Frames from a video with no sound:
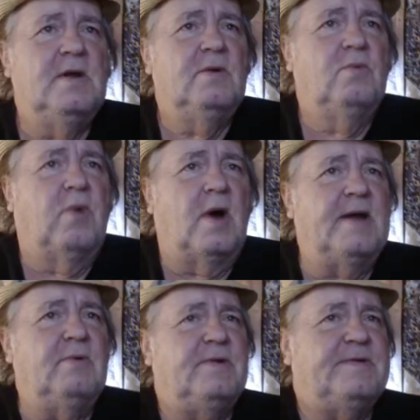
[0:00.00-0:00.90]
Why
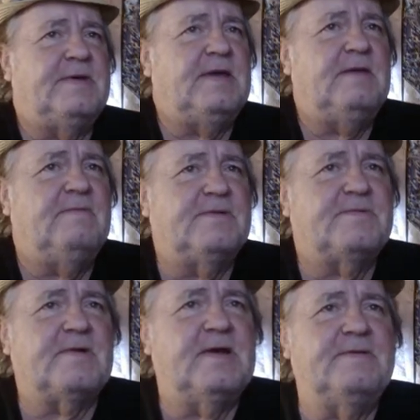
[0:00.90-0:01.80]
would you even
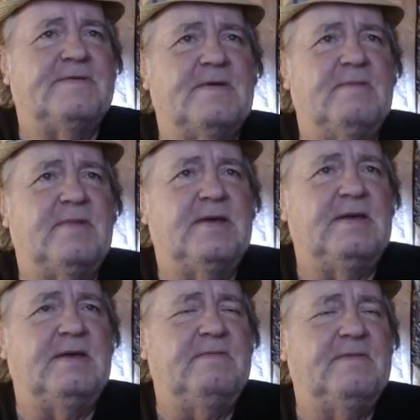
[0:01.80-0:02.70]
trade
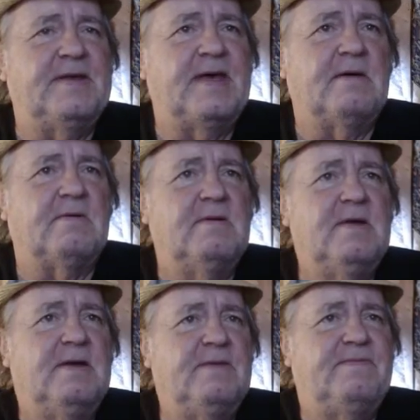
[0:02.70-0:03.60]
somebody even now
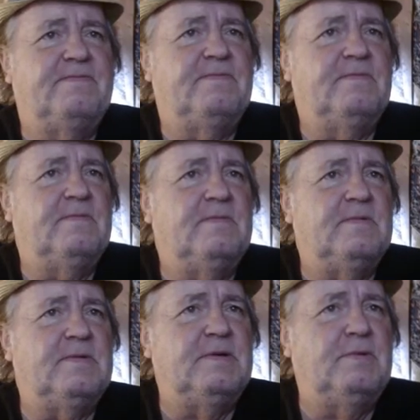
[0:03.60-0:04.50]
if
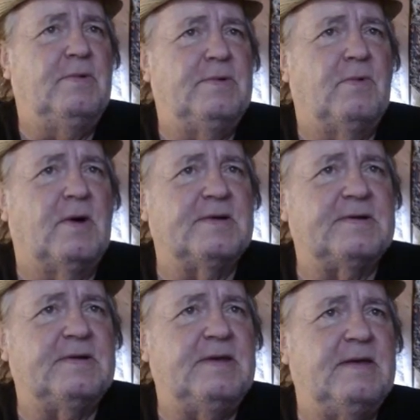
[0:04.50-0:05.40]
you would want
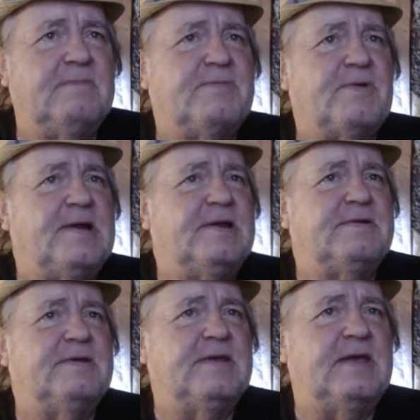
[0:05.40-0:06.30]
him traded
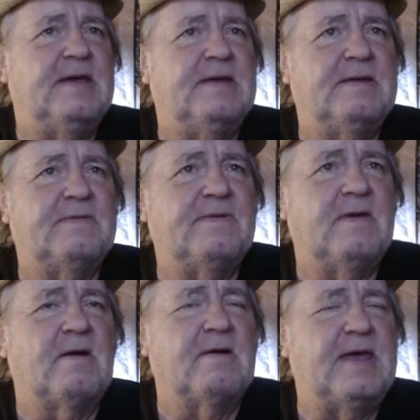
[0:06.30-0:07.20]
to the
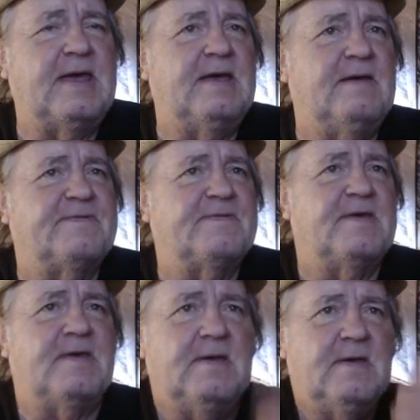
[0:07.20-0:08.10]
or
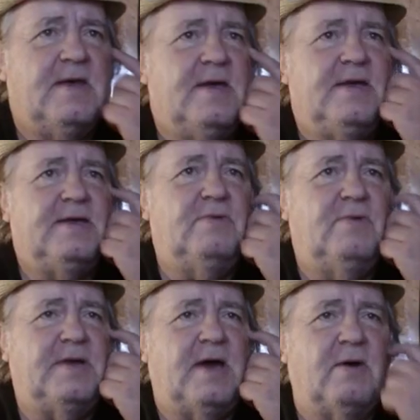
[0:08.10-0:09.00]
AFC? You would
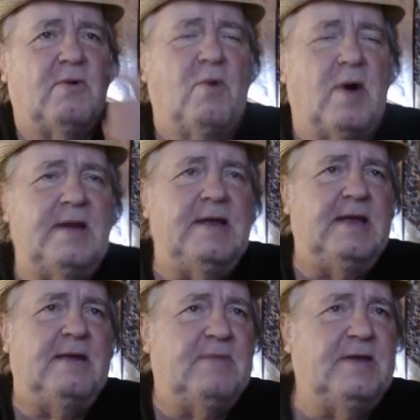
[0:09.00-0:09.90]
not want
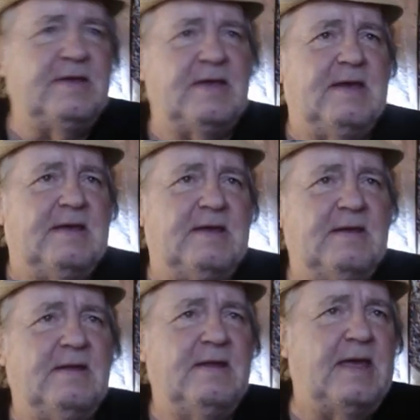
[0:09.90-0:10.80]
him in the
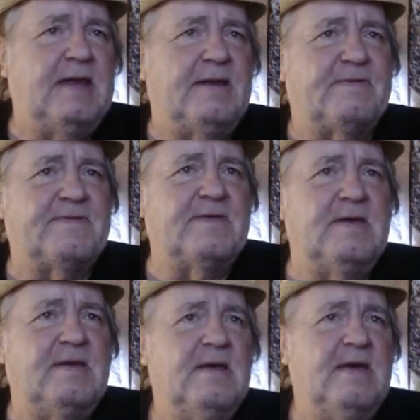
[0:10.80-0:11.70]

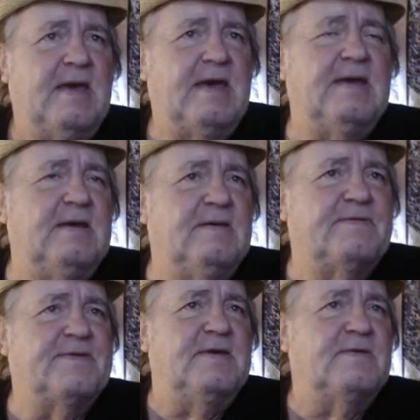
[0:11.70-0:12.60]
NFC.
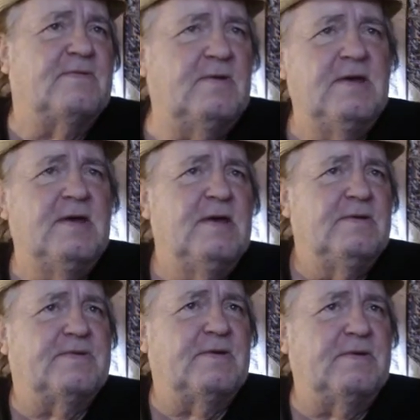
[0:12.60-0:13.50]
AFC's
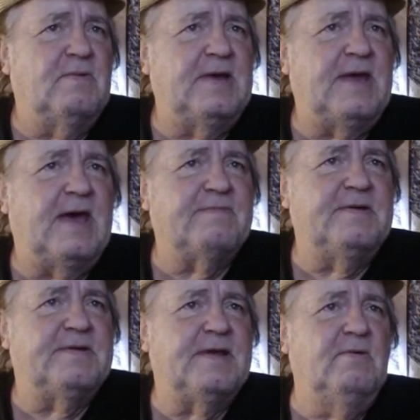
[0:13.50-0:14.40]
so you wouldn't have to
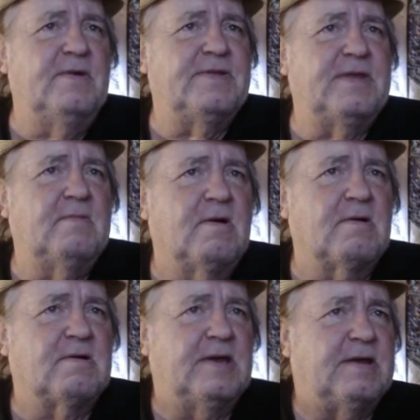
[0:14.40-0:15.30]
deal with him
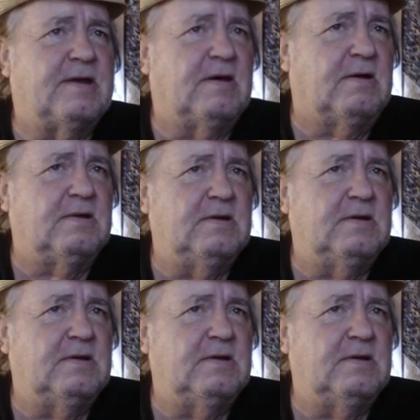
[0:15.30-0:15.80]
hardly at all.